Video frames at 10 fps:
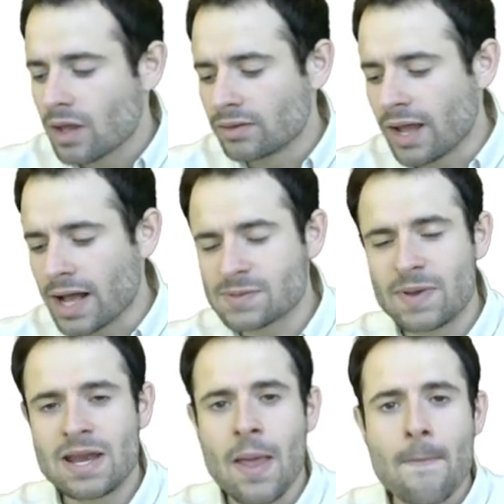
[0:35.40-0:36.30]
There has
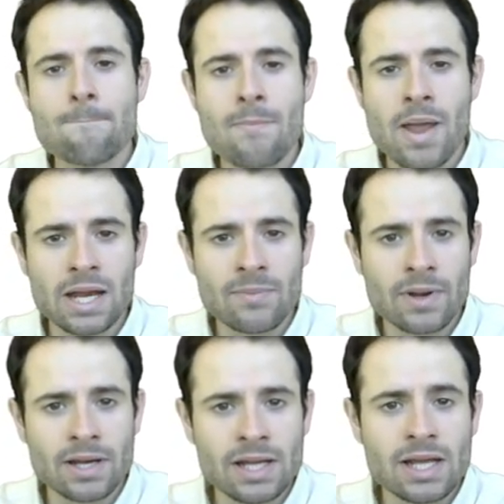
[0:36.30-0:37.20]
been many,
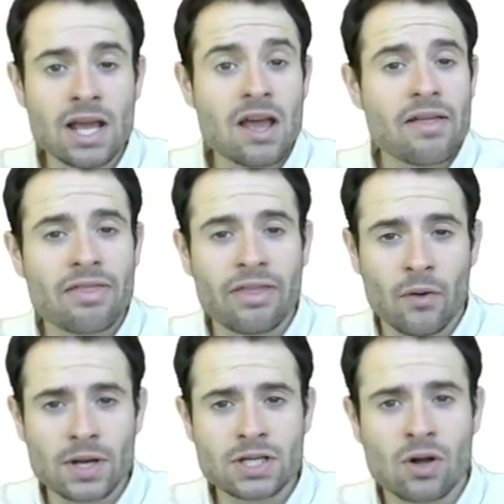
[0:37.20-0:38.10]
many
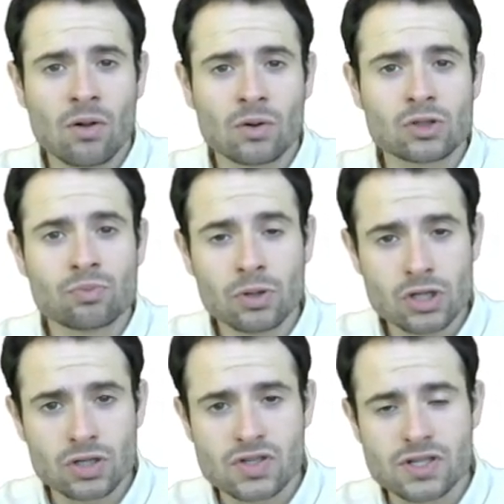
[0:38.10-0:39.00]
theoretical
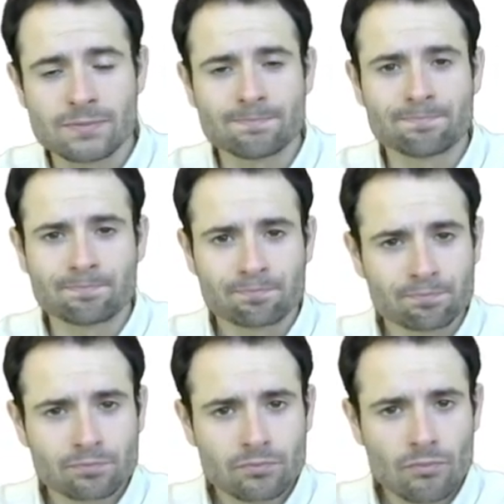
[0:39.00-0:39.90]
contributions
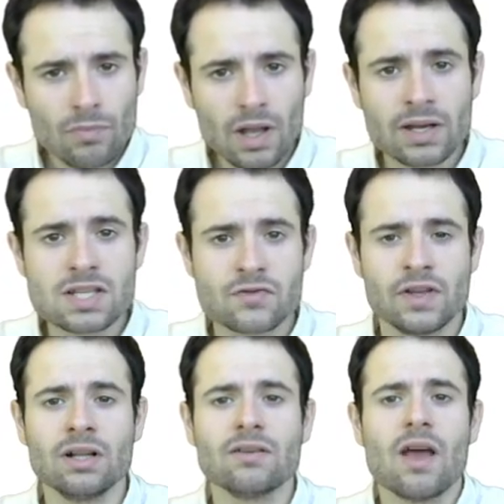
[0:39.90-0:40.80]
in this
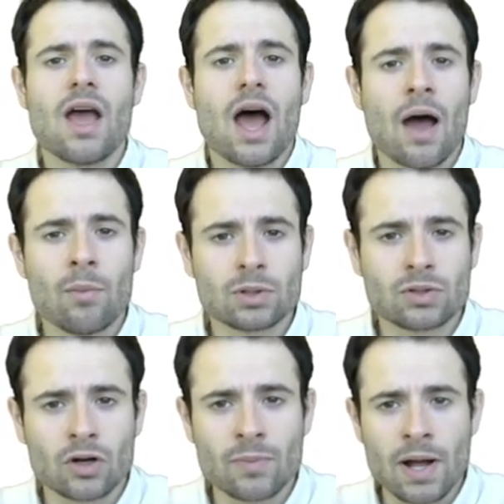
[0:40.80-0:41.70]
field. I will
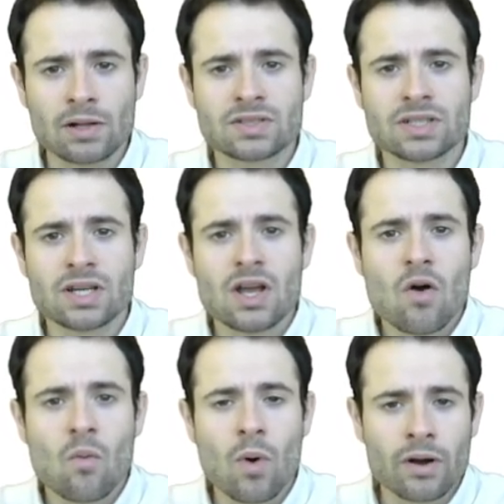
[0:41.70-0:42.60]
talk about
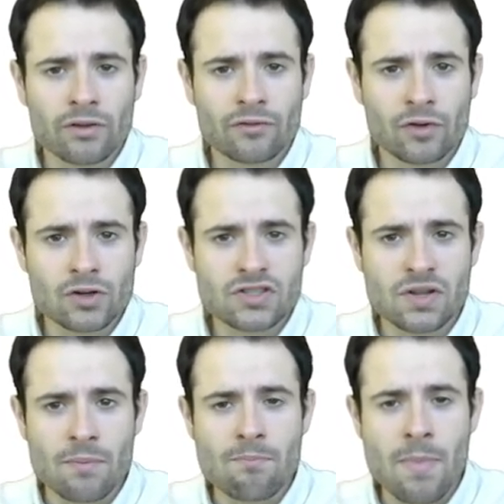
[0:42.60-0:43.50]
one of the first
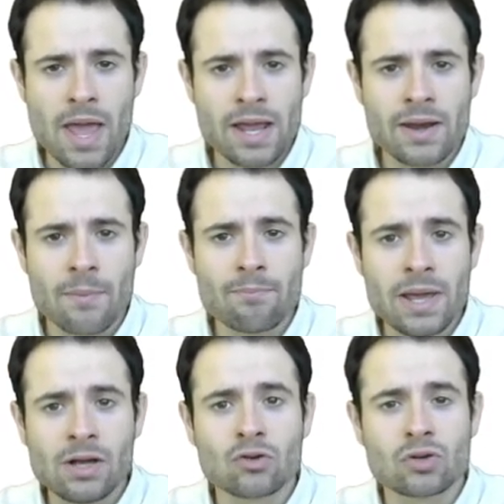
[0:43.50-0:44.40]
main
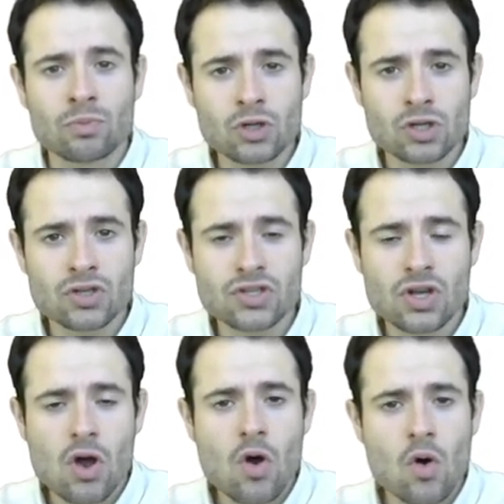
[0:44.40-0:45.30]
big contributions
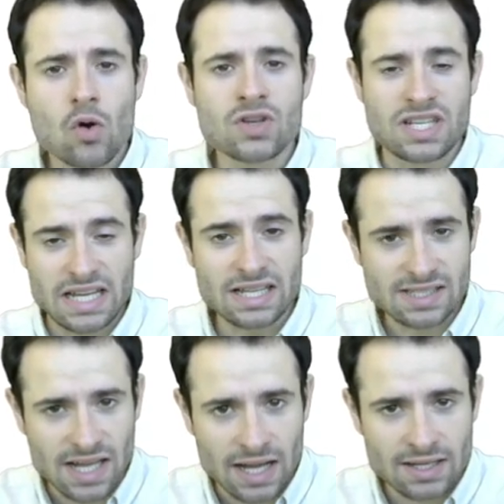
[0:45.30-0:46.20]
whose
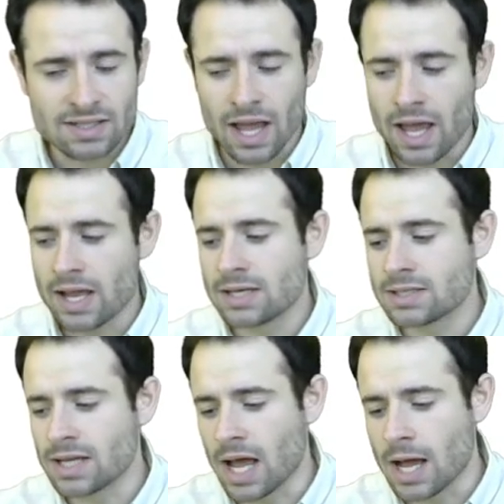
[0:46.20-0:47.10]
insight
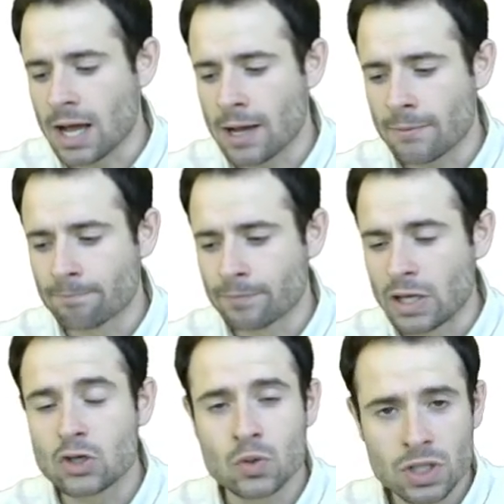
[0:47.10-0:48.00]
and um,
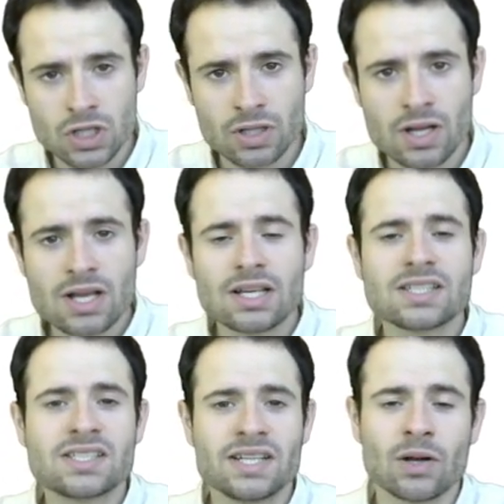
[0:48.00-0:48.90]
intuition
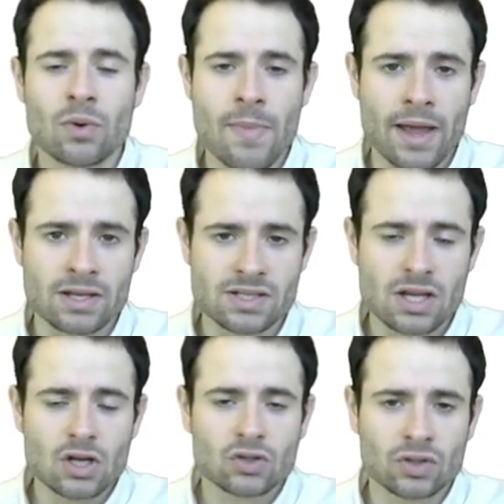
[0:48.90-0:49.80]
still remains
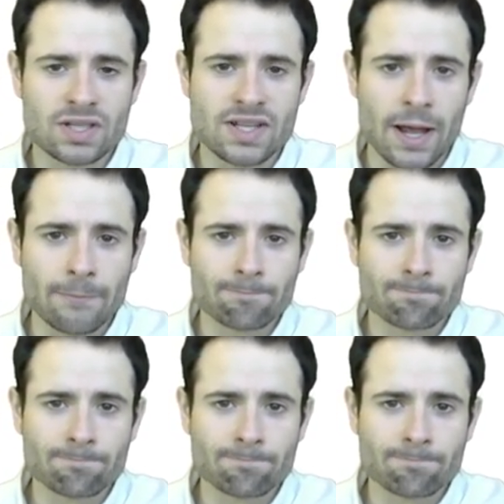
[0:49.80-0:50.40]
to this day.